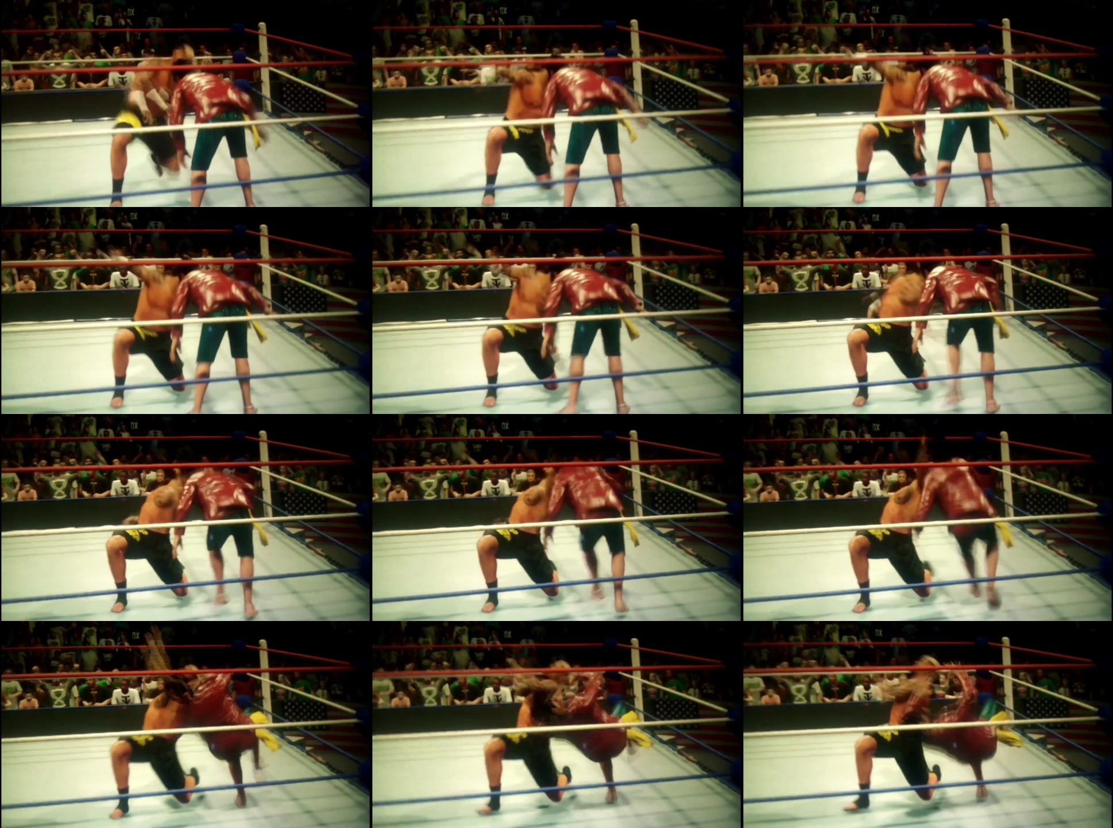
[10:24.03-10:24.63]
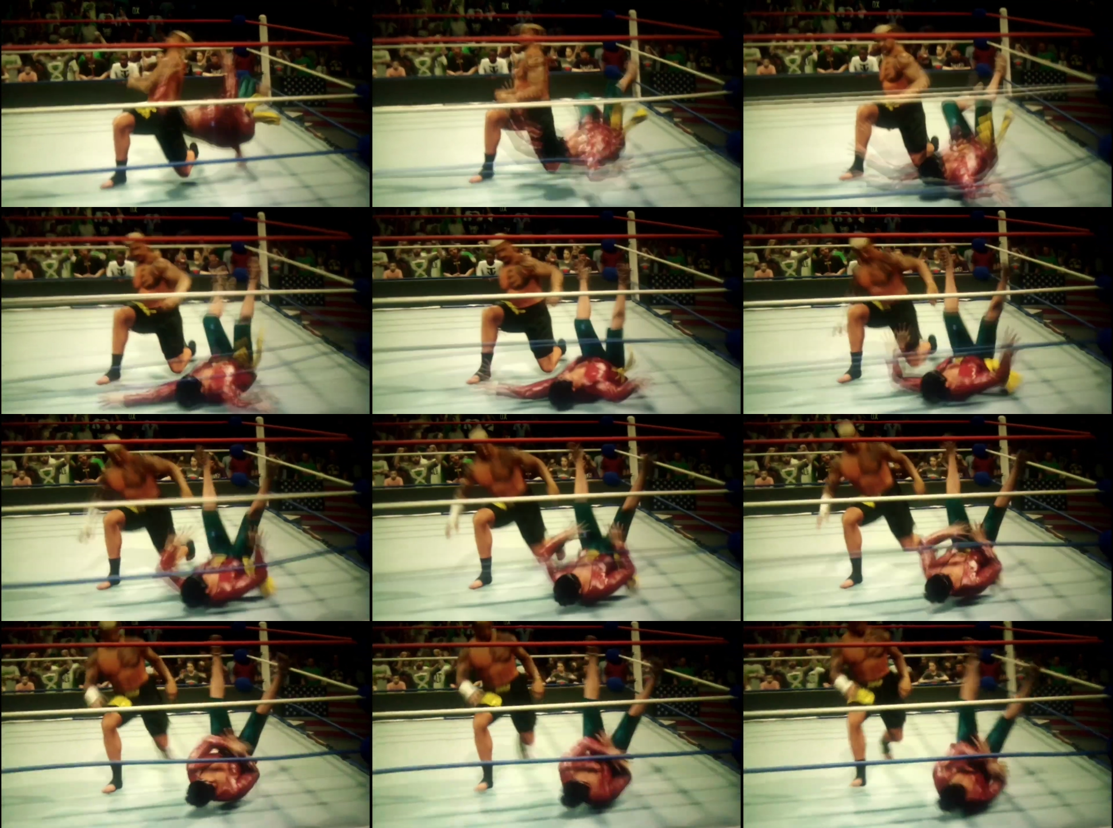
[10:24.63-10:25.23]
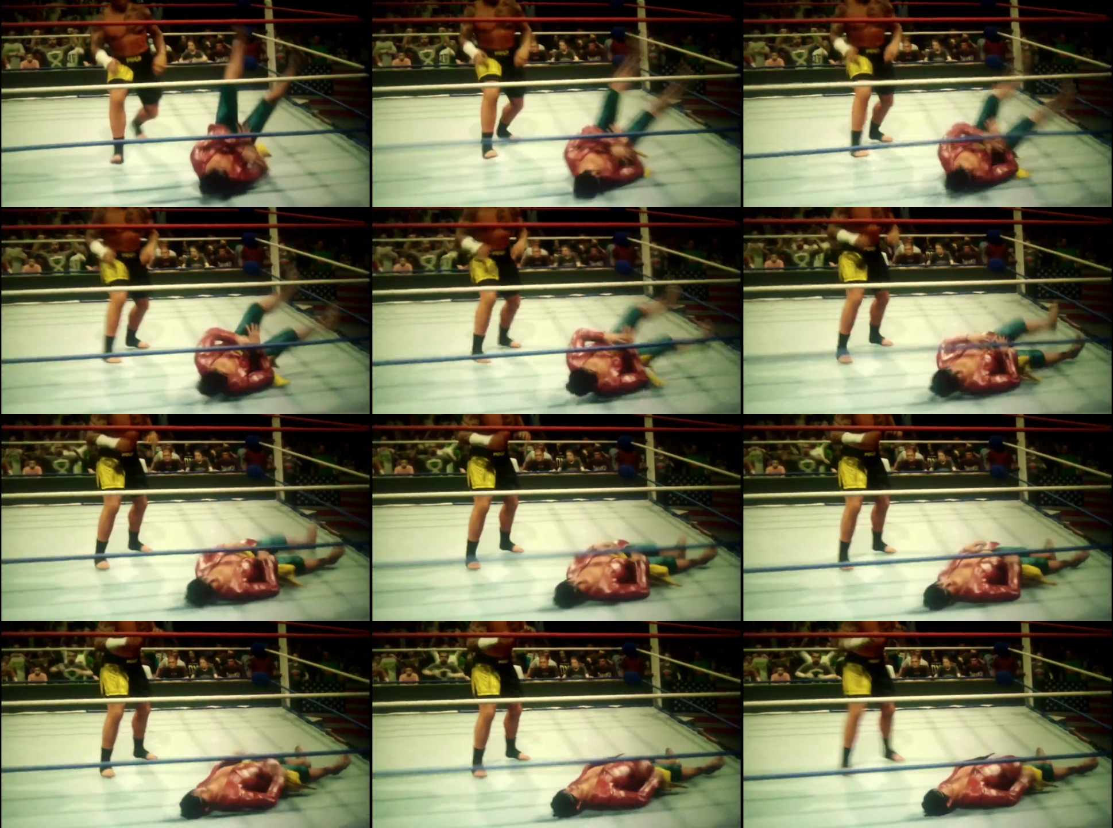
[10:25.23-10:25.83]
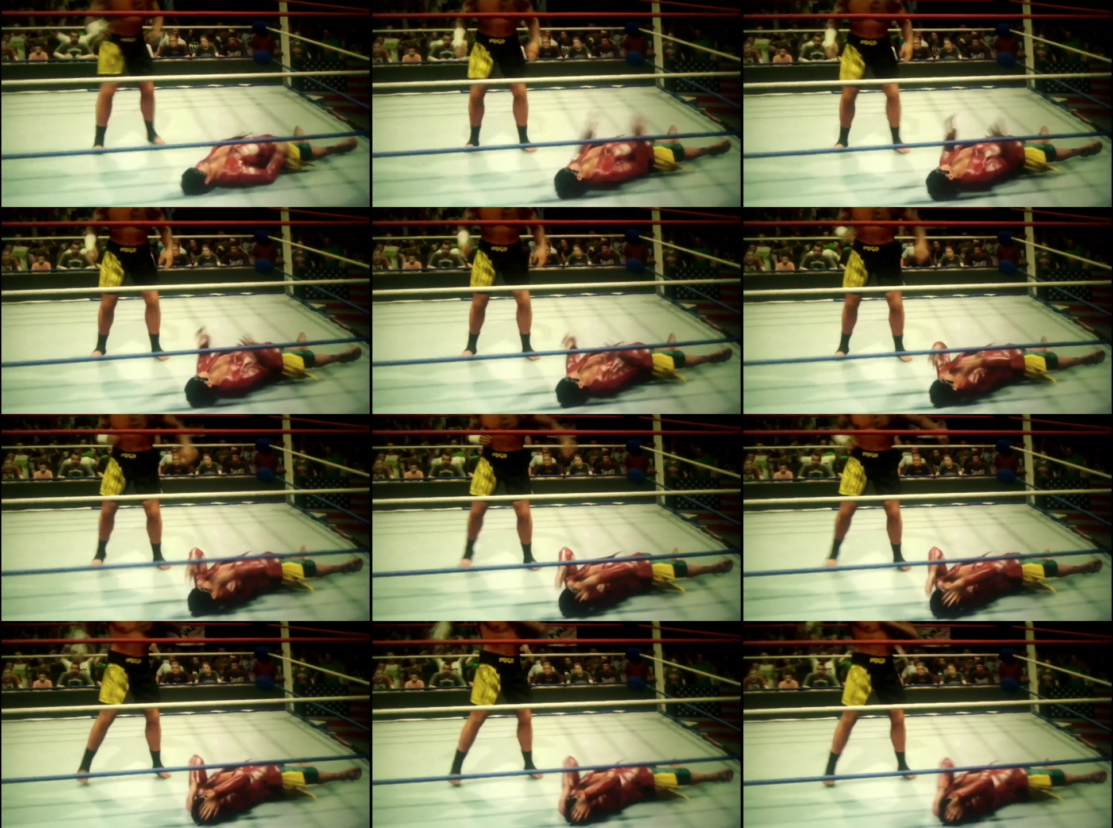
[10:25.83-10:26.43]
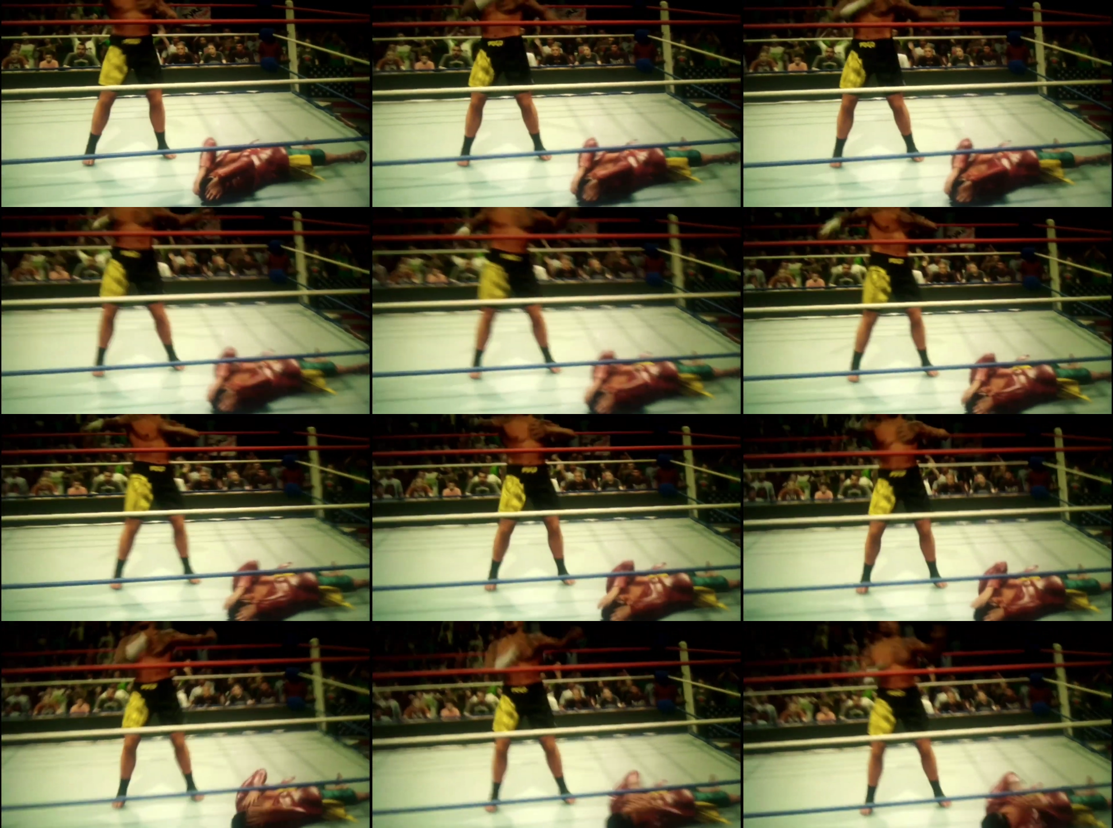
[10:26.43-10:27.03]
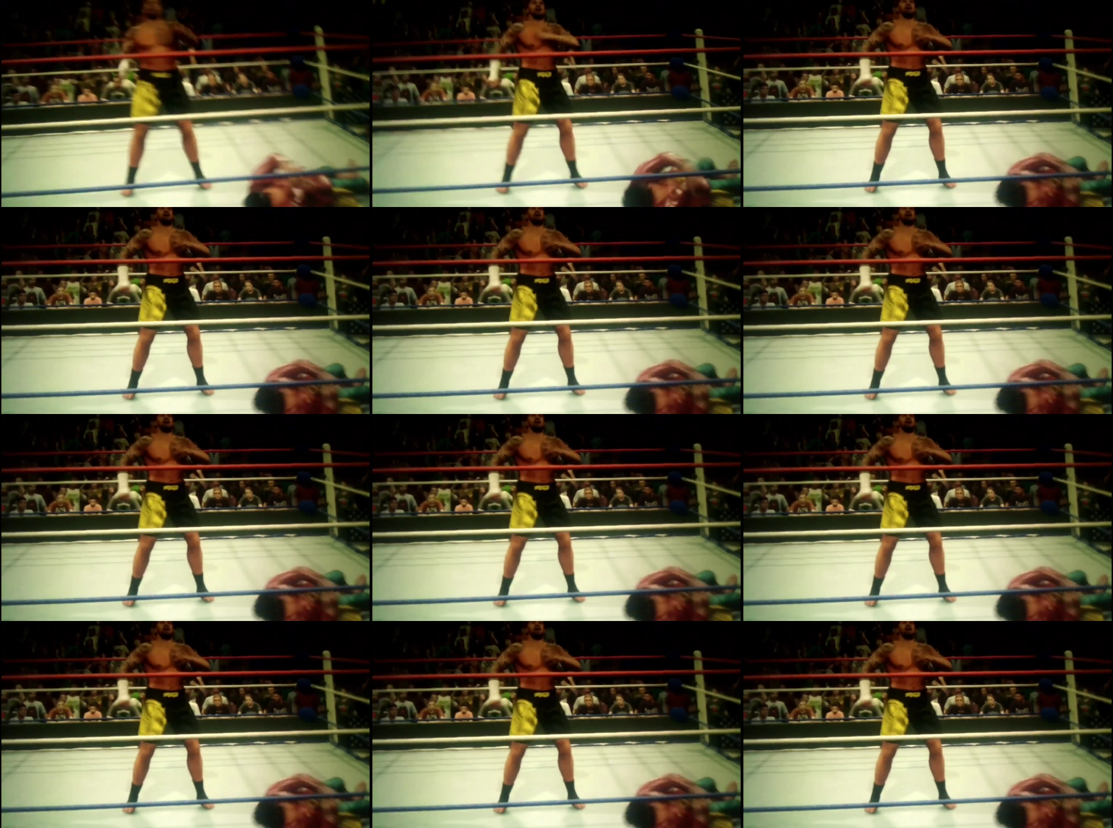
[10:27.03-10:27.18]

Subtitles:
Nobody's mouth can be seen.